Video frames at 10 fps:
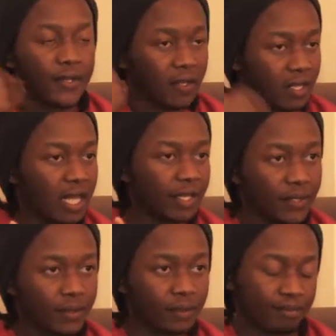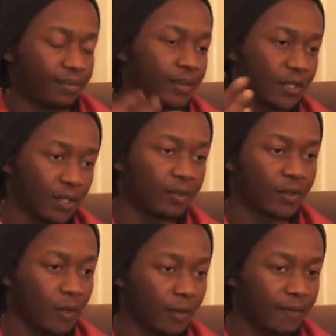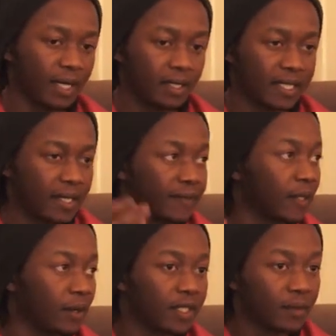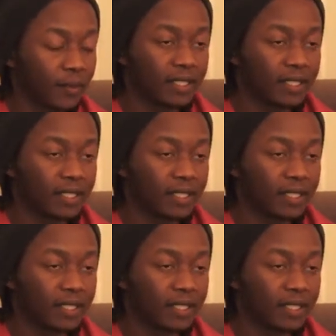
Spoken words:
your class you're supposed to offer 7 courses in one